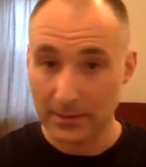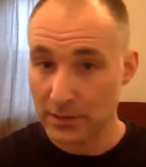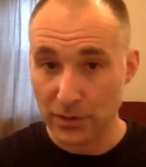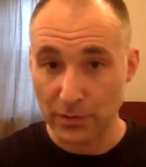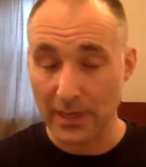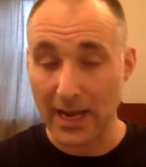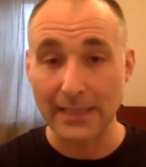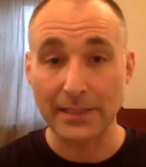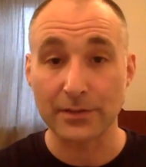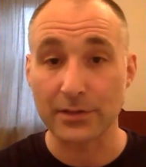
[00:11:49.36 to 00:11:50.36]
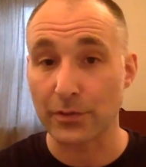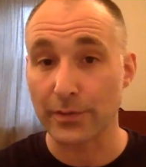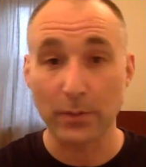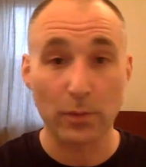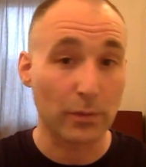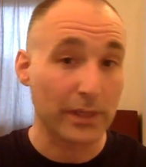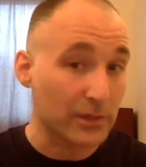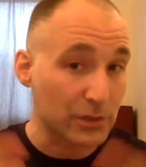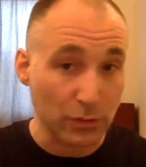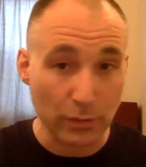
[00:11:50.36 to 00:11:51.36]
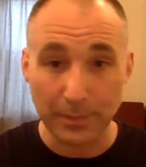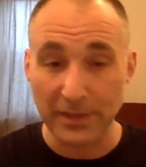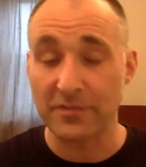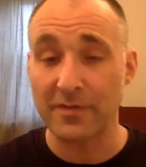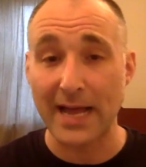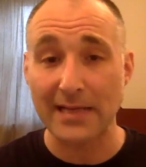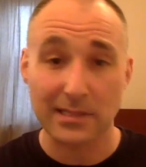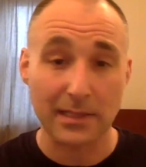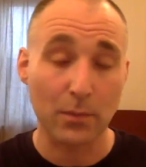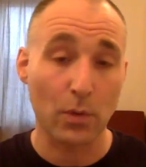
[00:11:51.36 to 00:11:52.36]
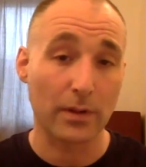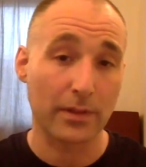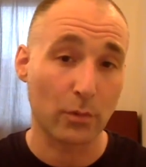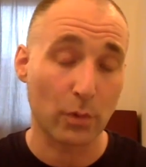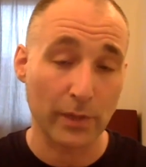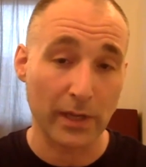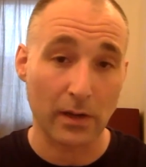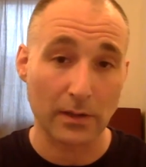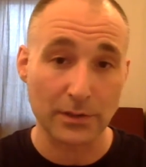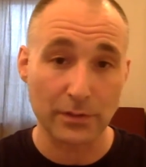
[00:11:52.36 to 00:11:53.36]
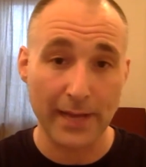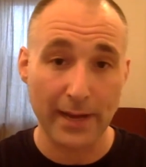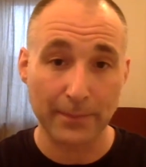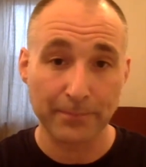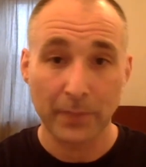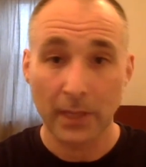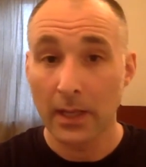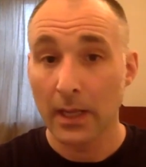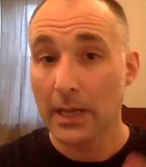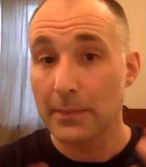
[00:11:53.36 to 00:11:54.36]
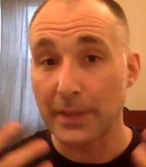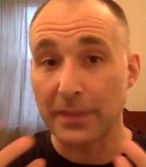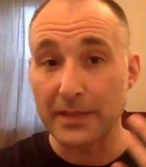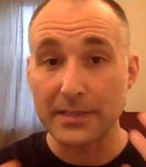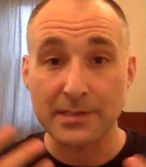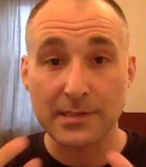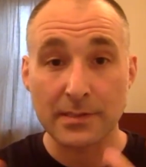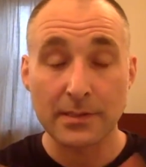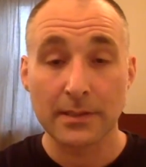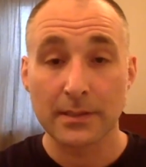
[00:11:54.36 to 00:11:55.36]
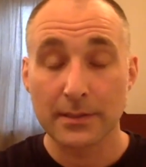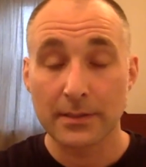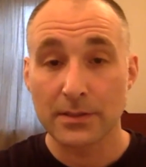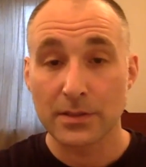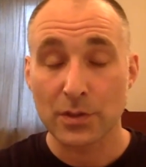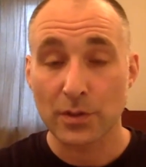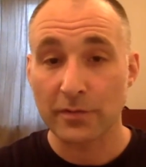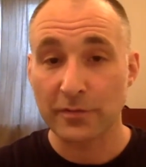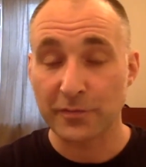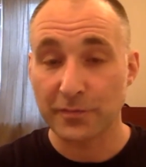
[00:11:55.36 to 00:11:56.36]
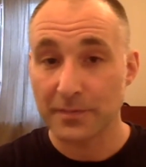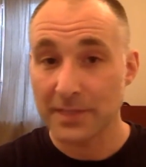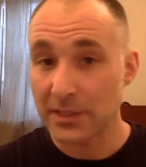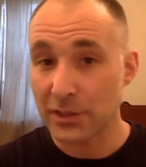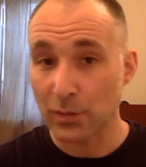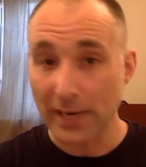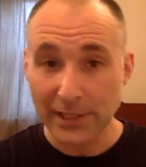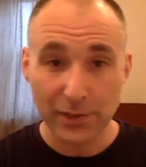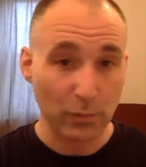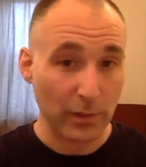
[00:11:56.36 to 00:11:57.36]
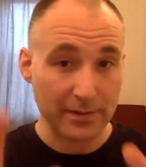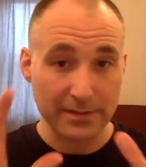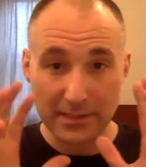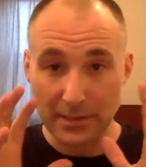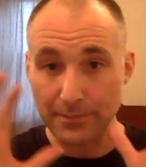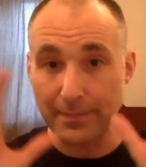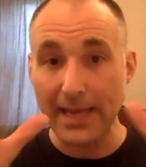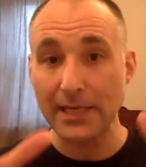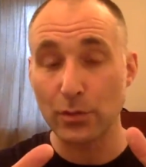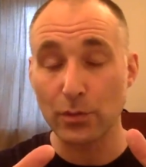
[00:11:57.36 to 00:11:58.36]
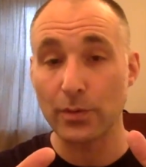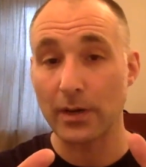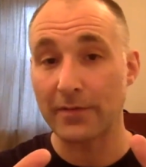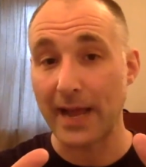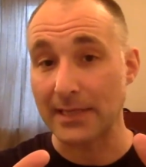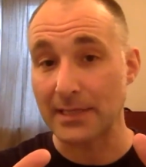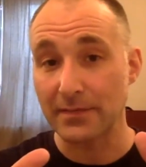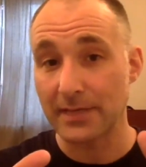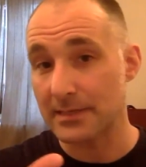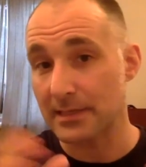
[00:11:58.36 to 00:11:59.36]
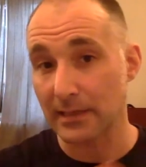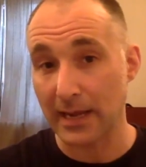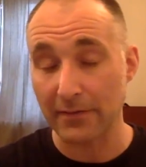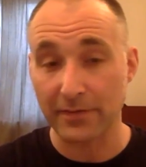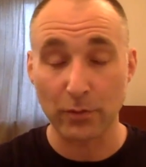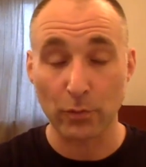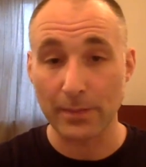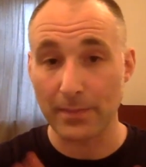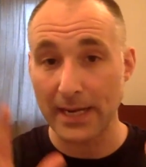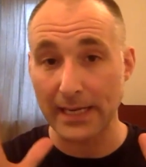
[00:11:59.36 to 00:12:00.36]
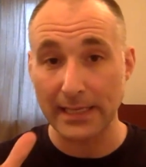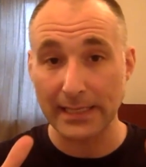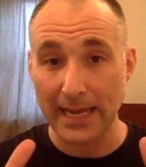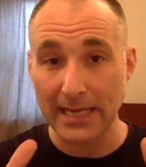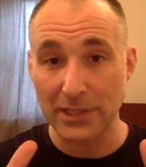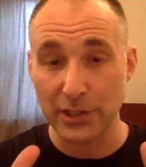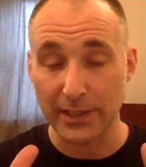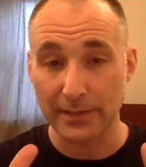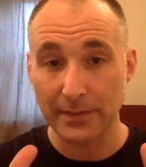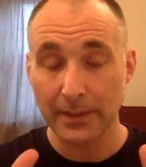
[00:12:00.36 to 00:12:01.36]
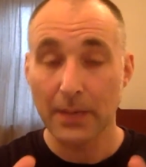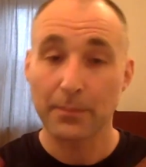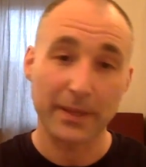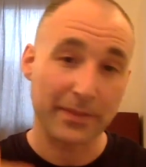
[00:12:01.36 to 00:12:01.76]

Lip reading: to an ideal degree, what we could do would be vastly more than what we all do now. But this sort of situation where there's this menu of activities in life that we might engage in, but